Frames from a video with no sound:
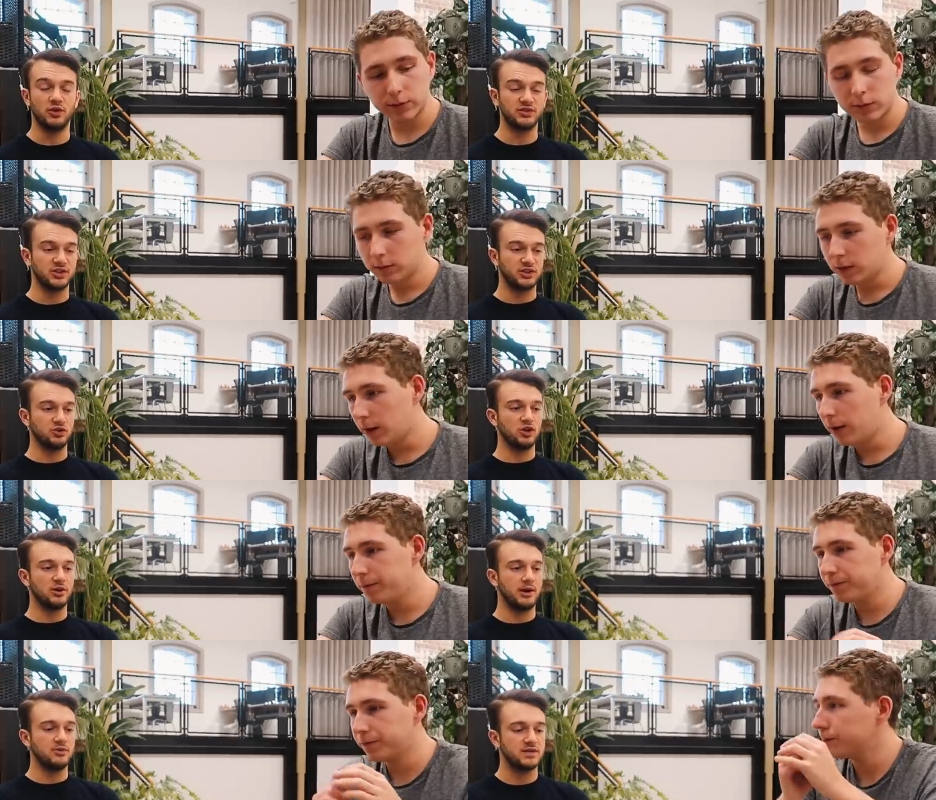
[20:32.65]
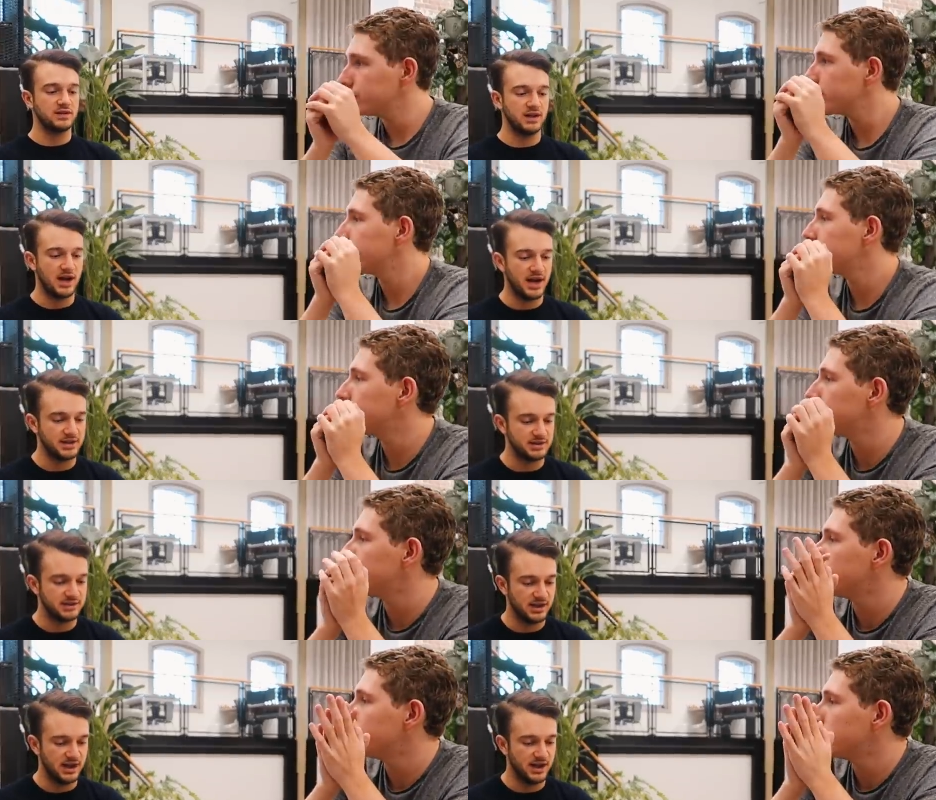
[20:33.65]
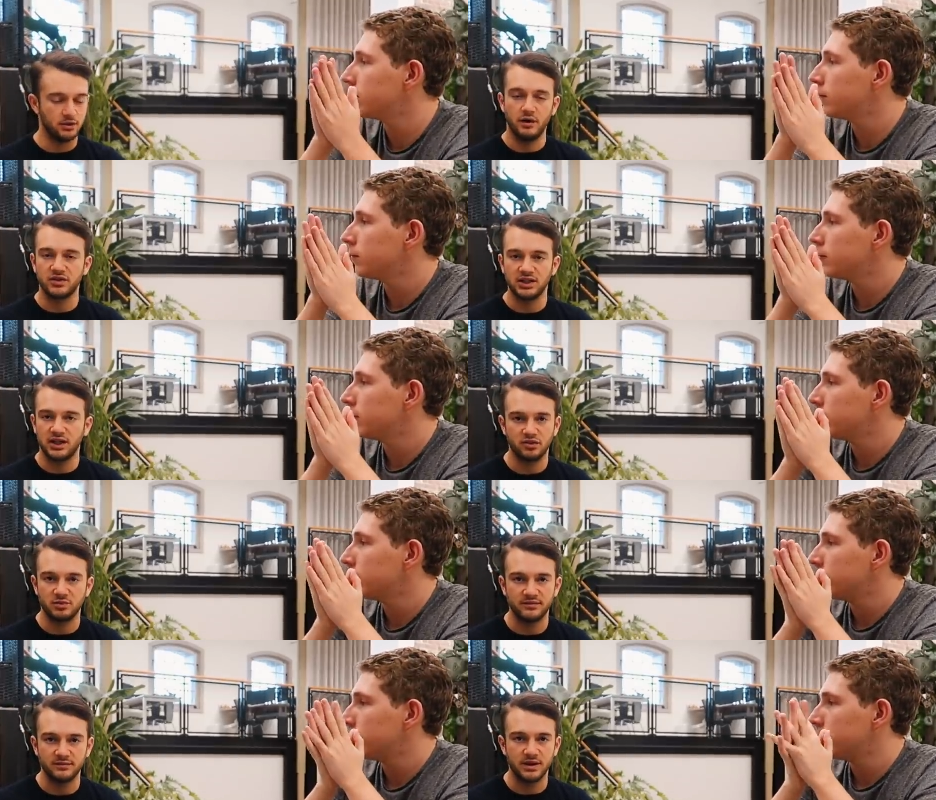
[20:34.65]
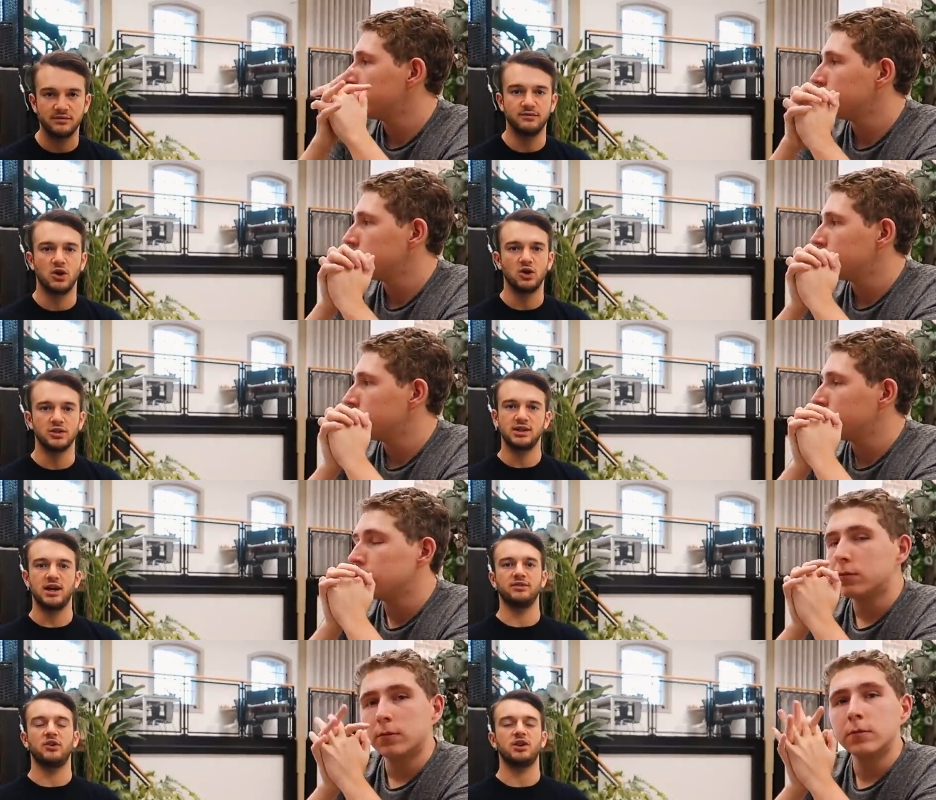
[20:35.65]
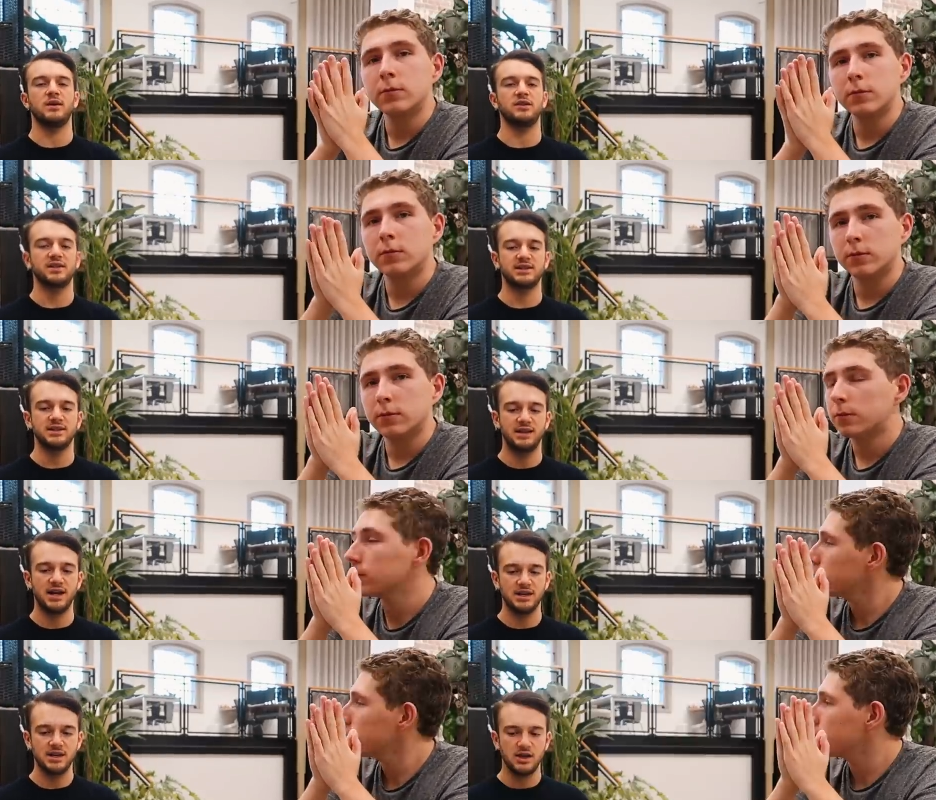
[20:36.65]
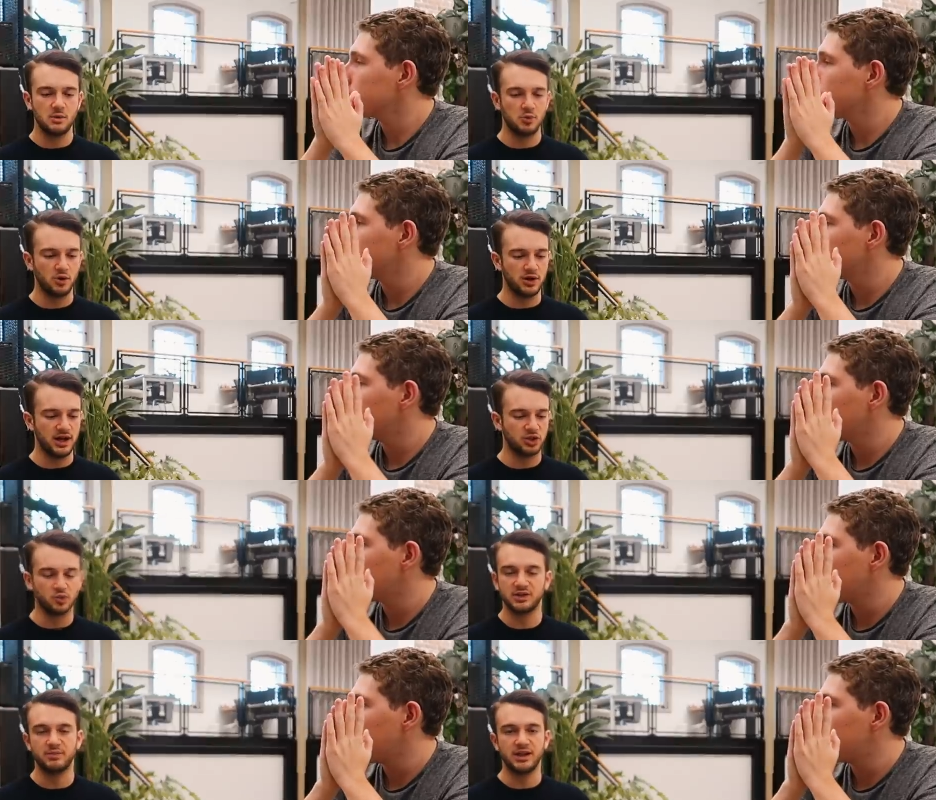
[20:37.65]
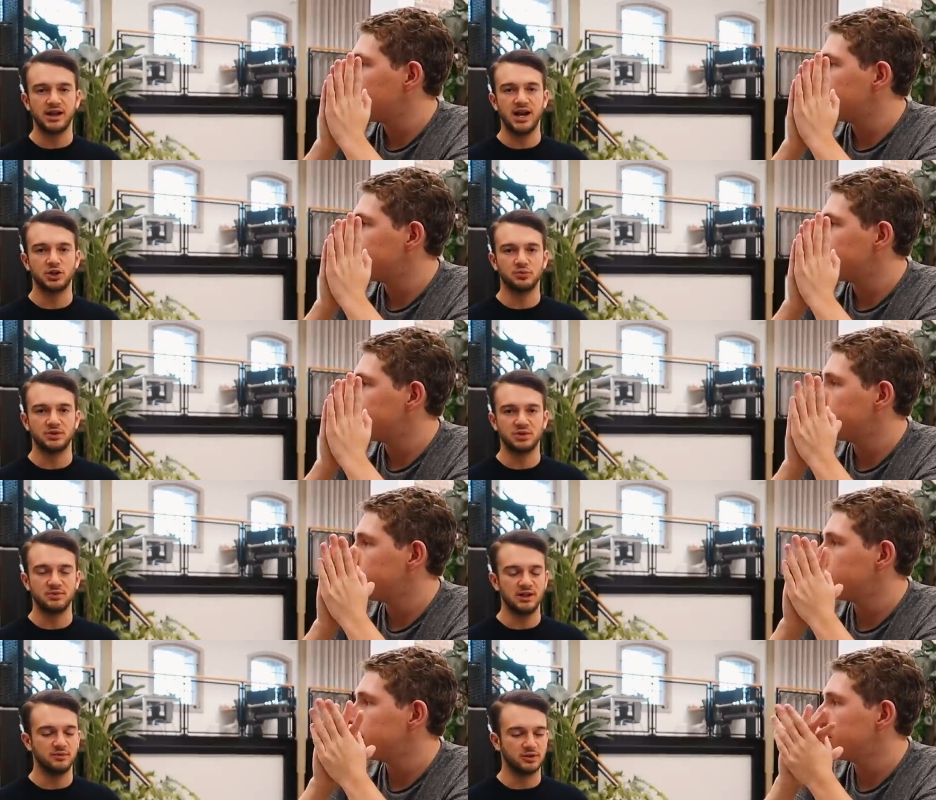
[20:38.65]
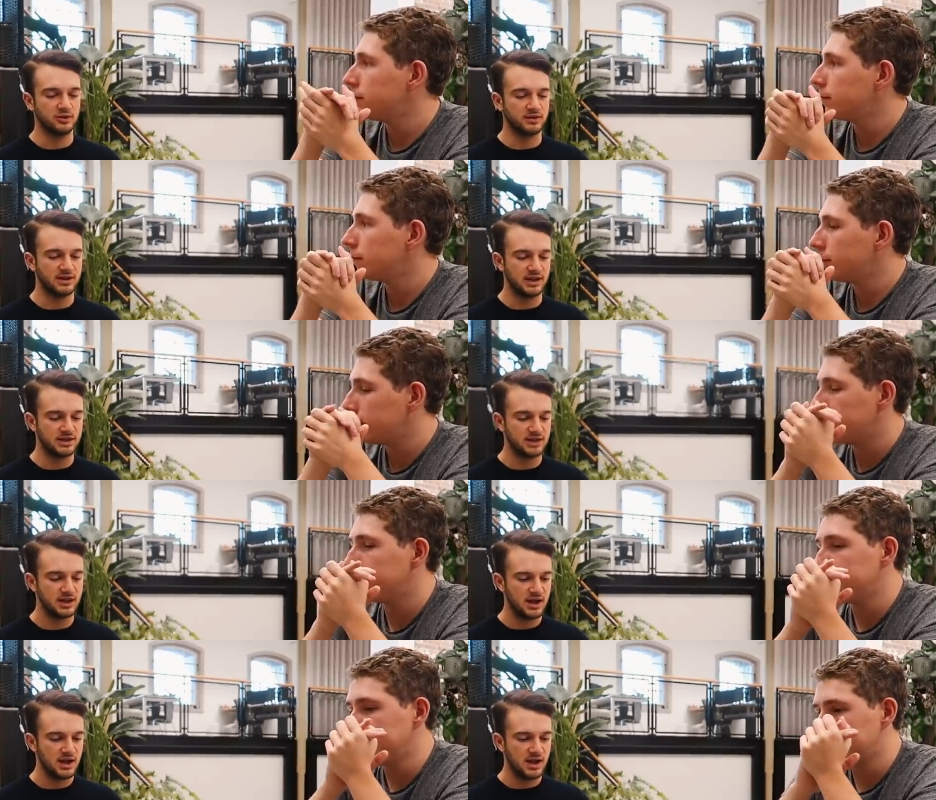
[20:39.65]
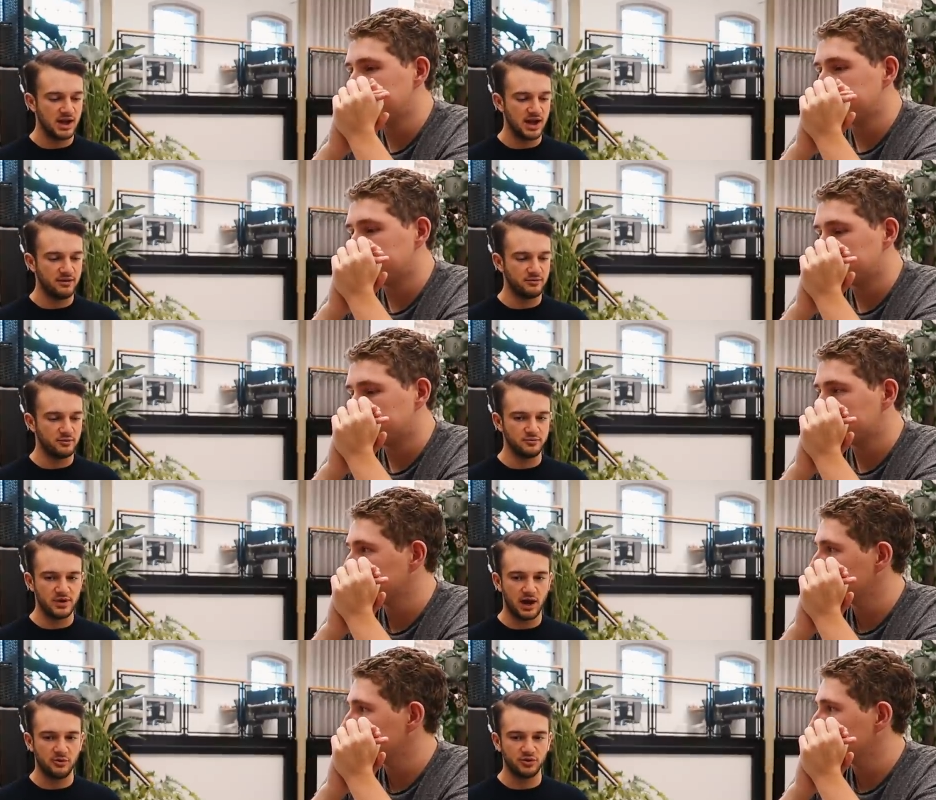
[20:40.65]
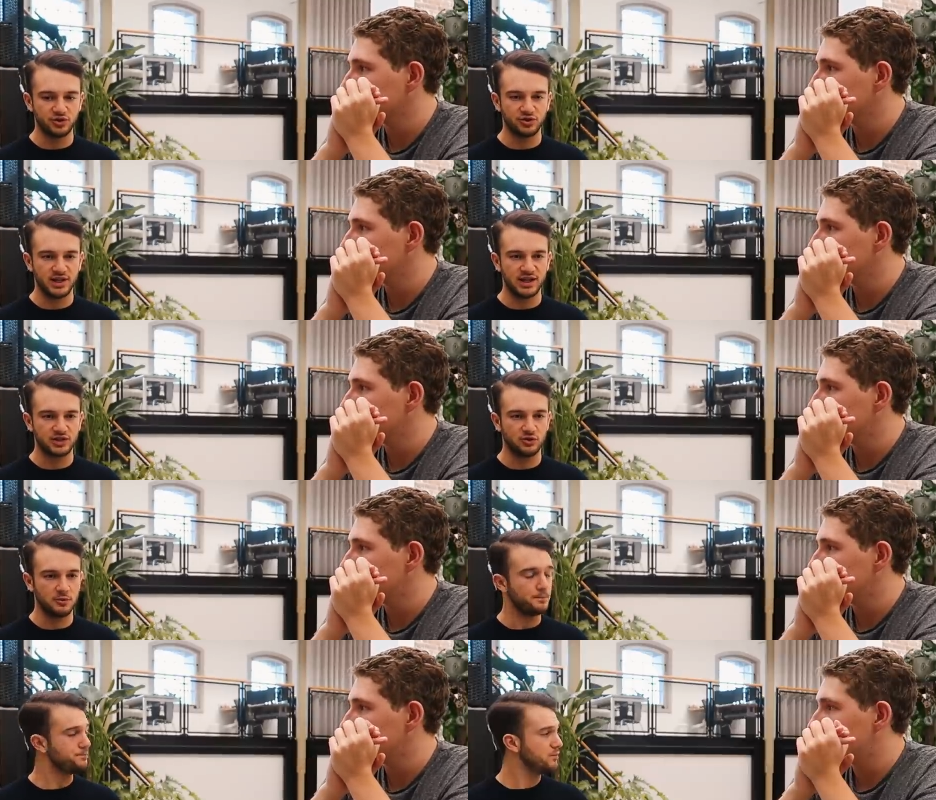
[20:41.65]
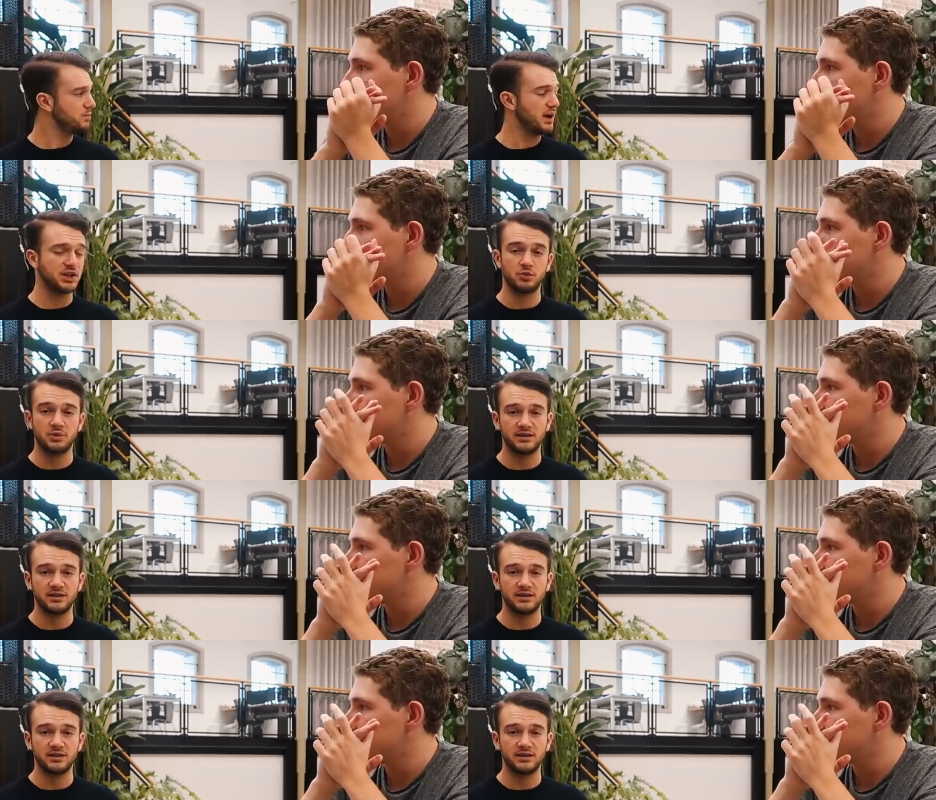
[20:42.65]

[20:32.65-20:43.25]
Speaker 1: wanted to talk about, and uh, you know, obviously, like just be like vlogging and documenting the rest of the day. But I uh, just wanted to bring you guys up to speed with all of this. Mm -hmm. uh, now we're just going to get some personal